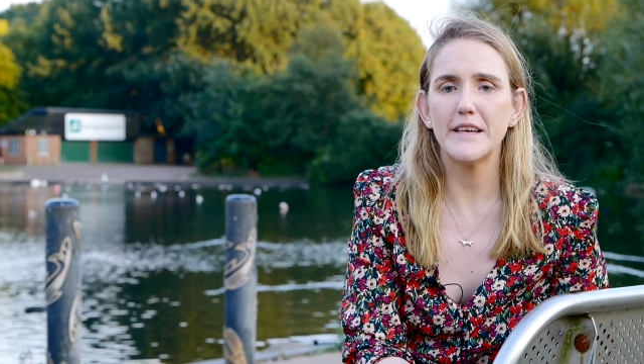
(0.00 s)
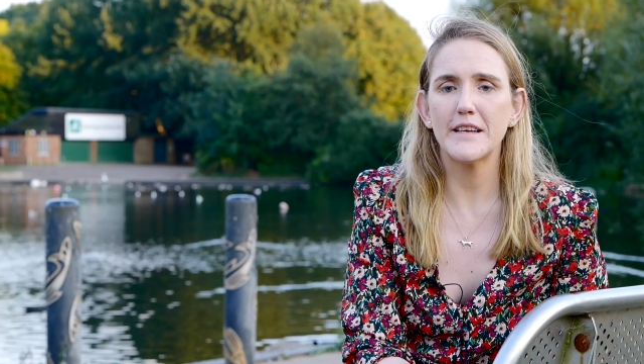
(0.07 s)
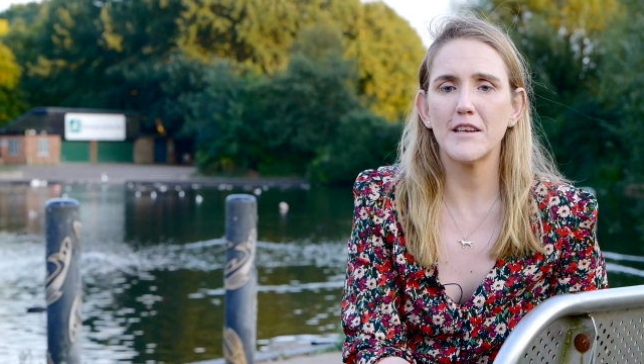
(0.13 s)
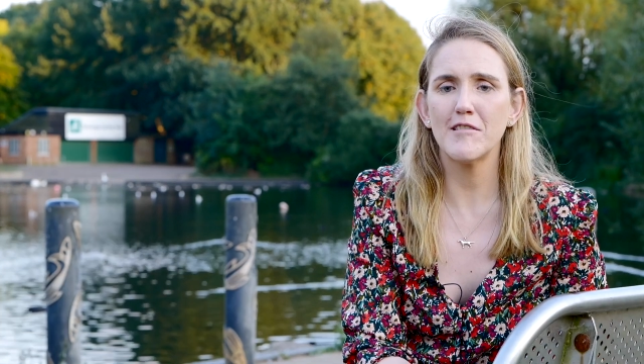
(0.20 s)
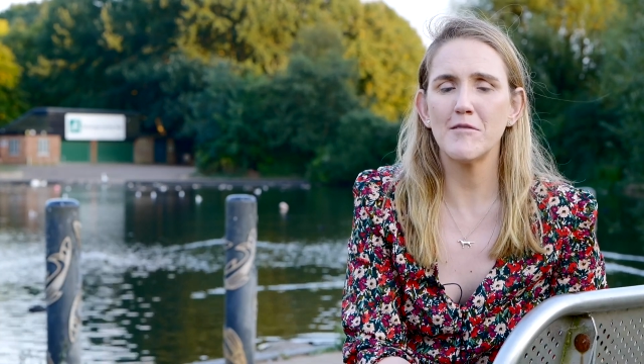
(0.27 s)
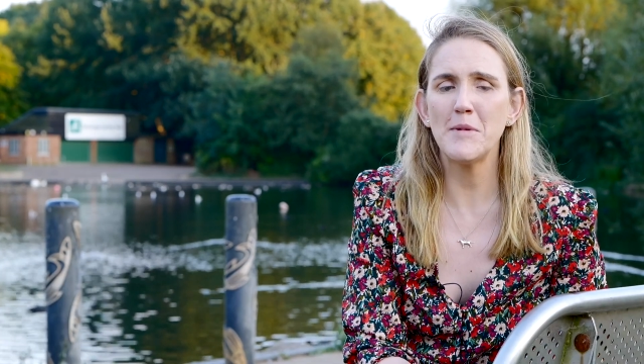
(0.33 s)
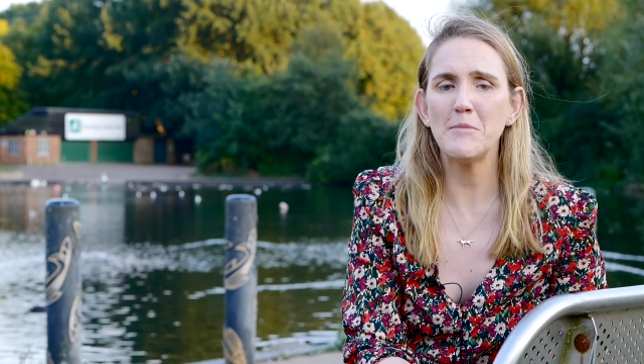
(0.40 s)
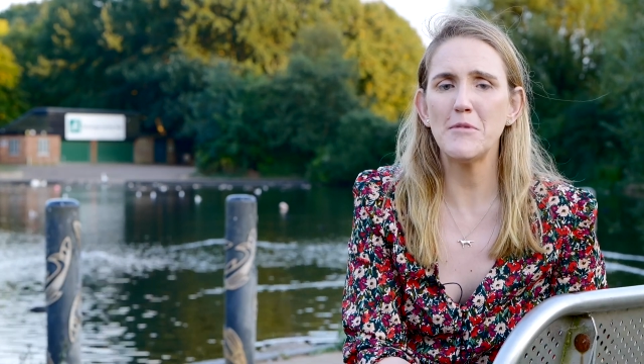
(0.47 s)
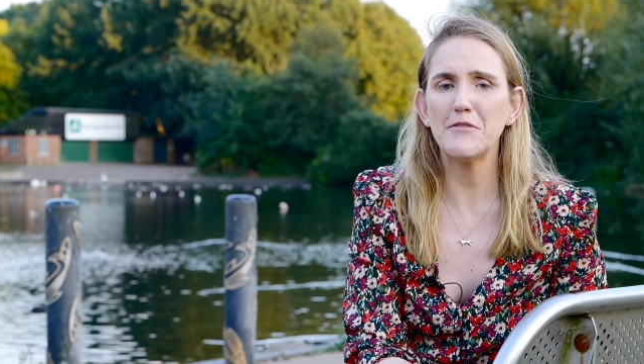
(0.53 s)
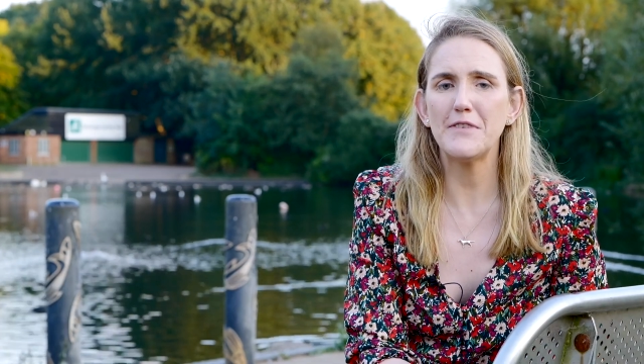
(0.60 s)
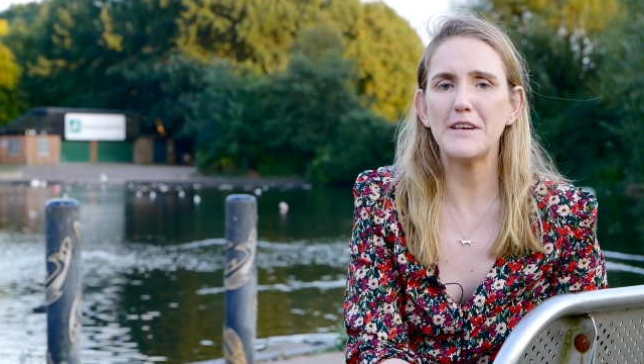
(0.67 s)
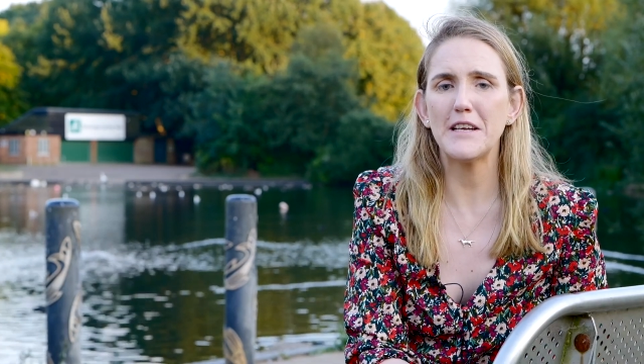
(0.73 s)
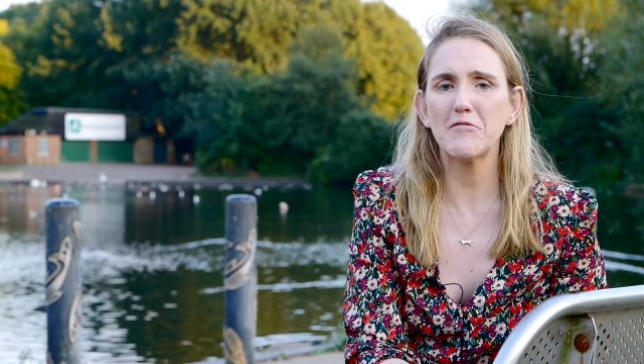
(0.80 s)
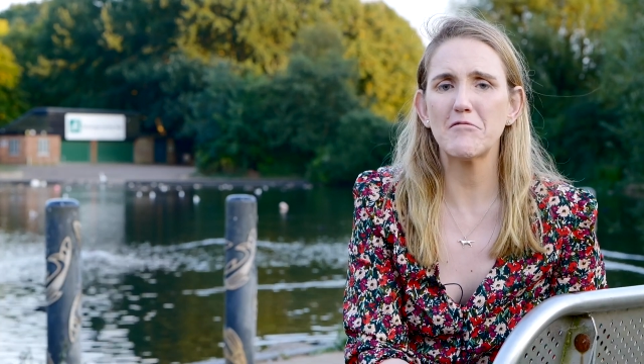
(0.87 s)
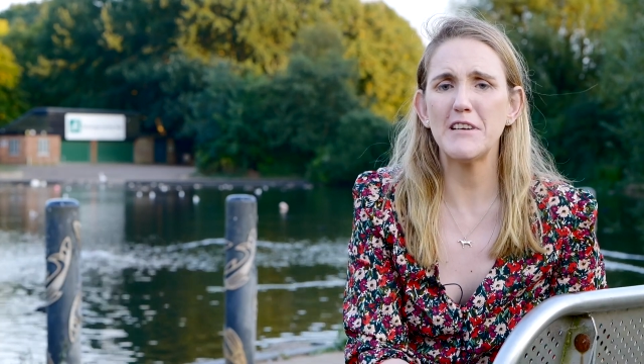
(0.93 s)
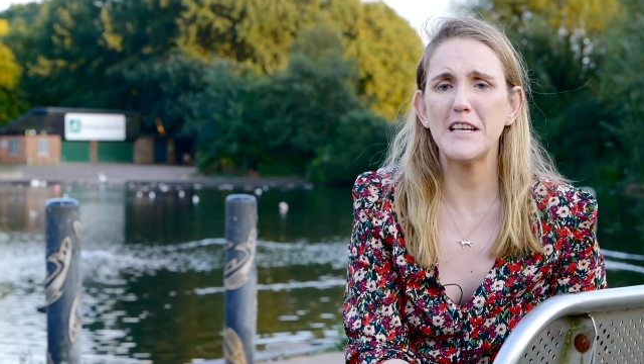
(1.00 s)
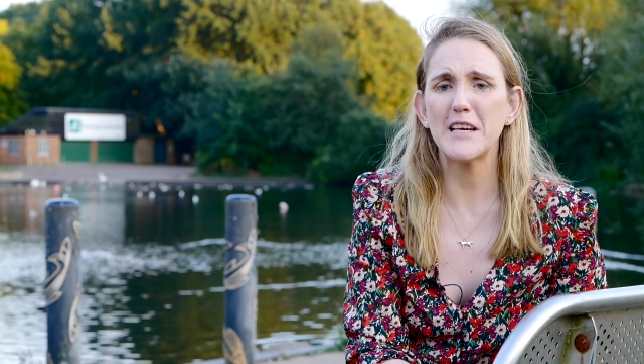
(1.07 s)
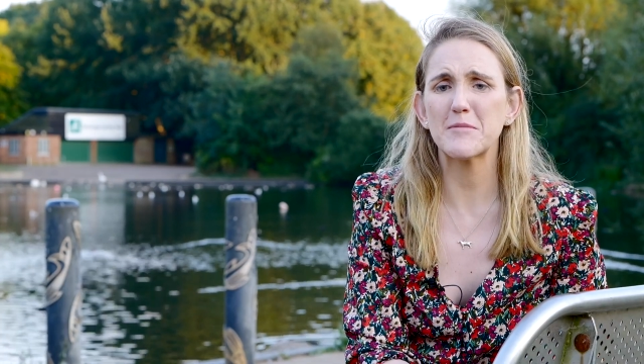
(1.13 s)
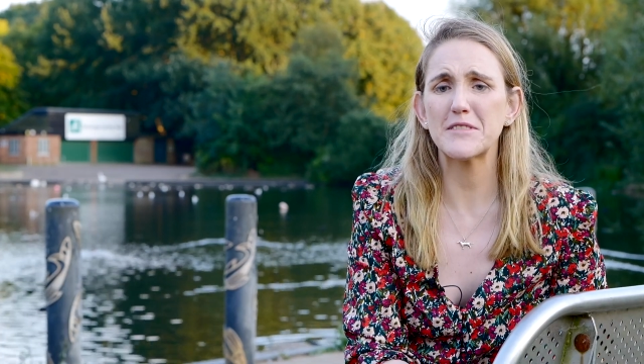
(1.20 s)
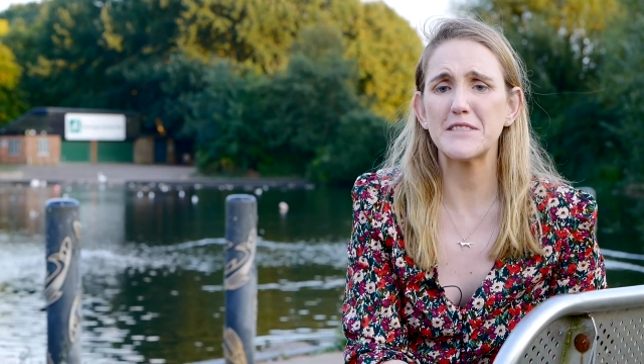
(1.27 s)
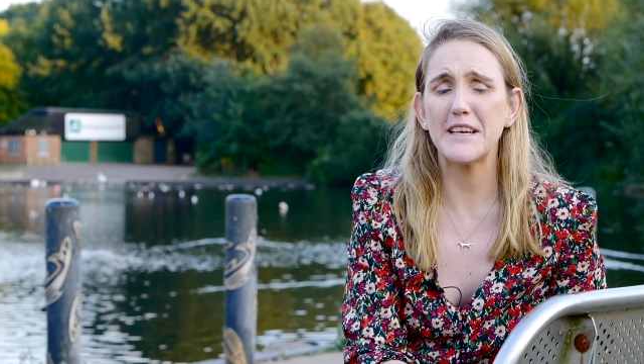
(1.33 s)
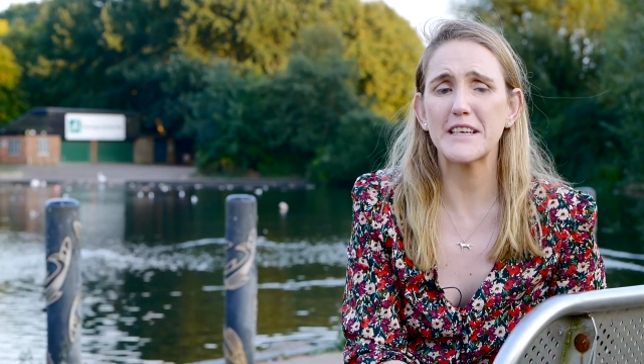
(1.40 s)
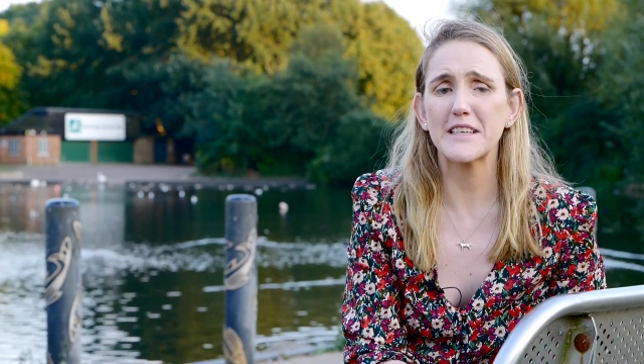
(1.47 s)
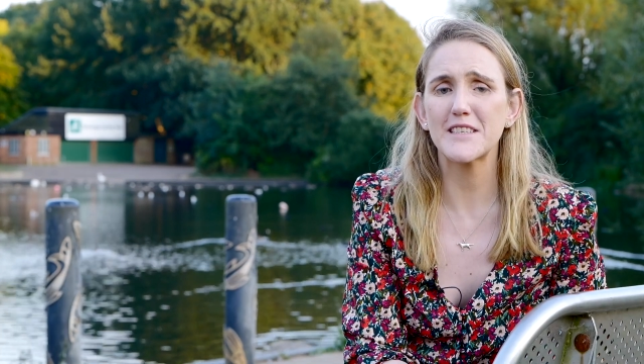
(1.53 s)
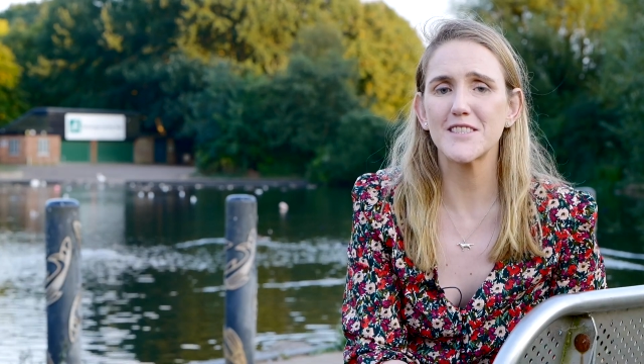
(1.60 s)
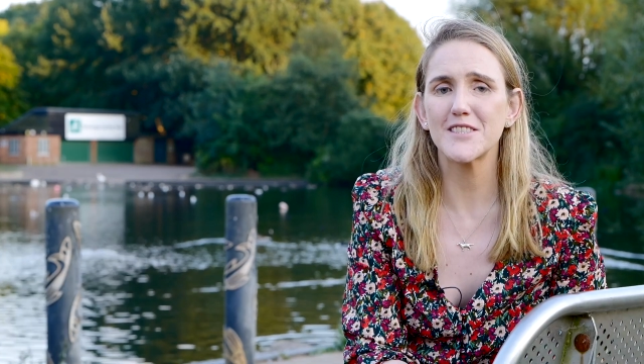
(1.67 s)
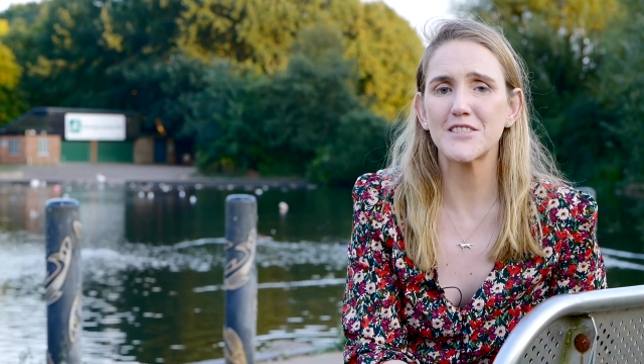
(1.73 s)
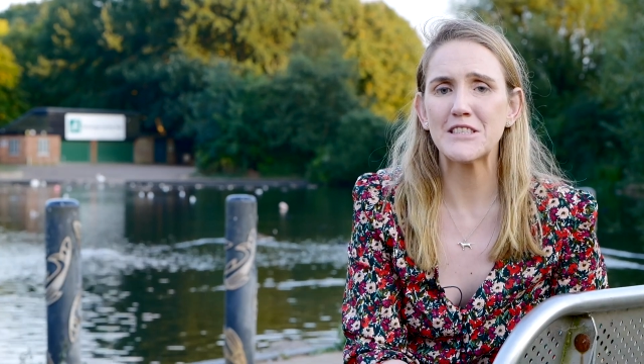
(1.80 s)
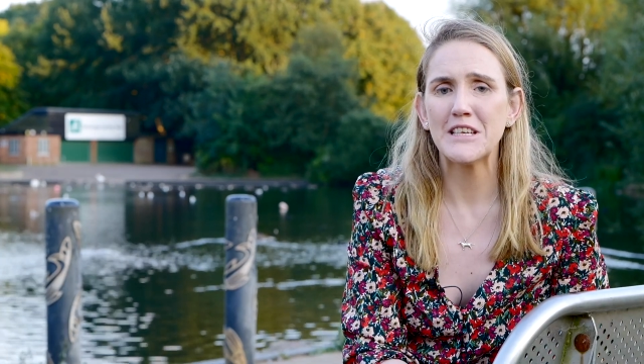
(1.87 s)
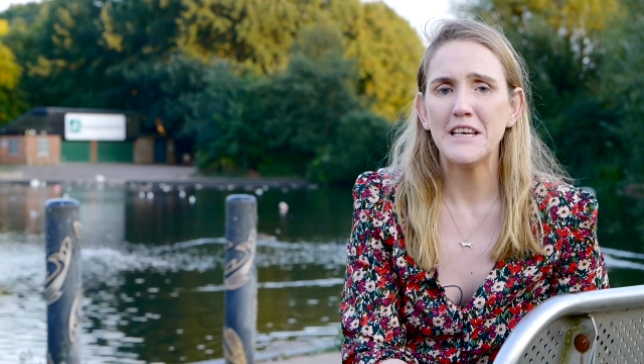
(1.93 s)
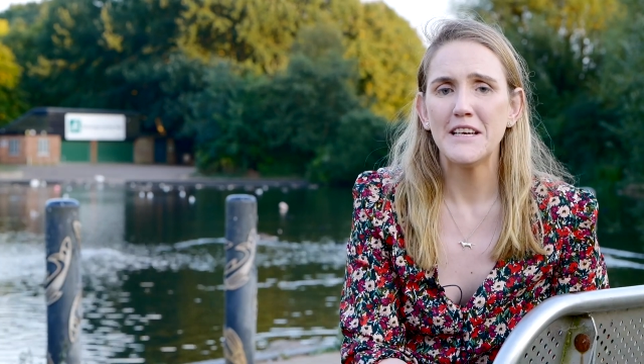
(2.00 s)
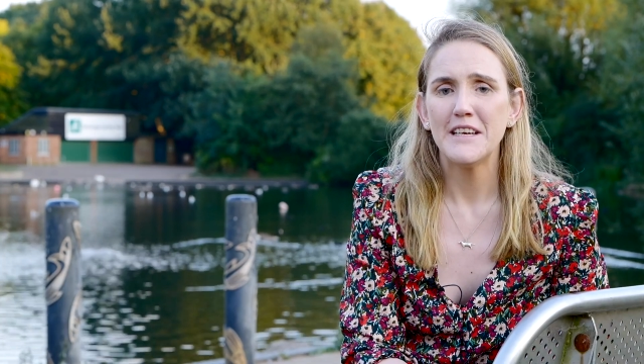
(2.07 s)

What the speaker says: and I remember feeling really upset because